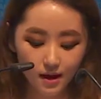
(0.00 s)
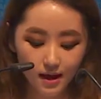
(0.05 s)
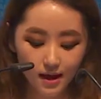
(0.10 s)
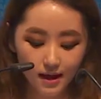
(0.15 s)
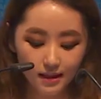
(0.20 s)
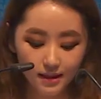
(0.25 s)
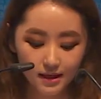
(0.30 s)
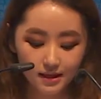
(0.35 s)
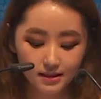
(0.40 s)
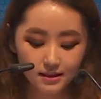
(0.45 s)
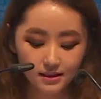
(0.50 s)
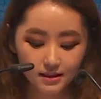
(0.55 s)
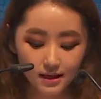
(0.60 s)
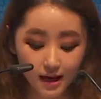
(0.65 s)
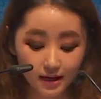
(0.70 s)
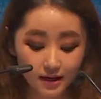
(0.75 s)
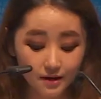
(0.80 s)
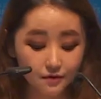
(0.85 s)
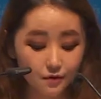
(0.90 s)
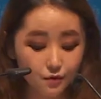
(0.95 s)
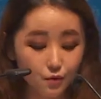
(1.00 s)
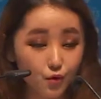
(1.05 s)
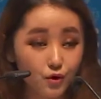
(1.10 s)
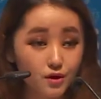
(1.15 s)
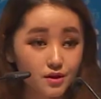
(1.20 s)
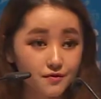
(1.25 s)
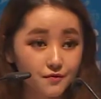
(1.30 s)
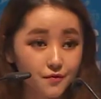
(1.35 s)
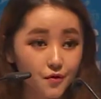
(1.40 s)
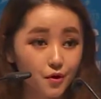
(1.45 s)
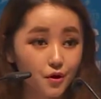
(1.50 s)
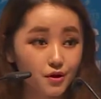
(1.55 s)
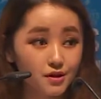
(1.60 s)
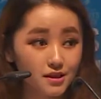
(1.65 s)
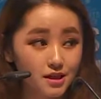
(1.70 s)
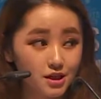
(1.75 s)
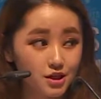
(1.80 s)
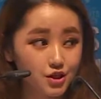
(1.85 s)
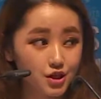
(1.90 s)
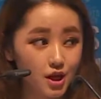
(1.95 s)
Things got even worse for us
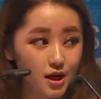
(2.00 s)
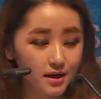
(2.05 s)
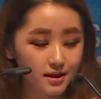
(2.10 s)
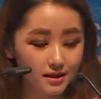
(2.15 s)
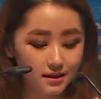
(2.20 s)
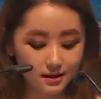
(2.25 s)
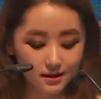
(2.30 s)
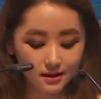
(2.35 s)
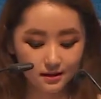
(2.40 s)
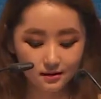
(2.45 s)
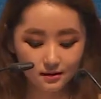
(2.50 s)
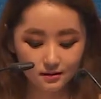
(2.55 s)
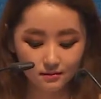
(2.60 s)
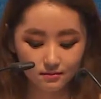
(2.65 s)
in China.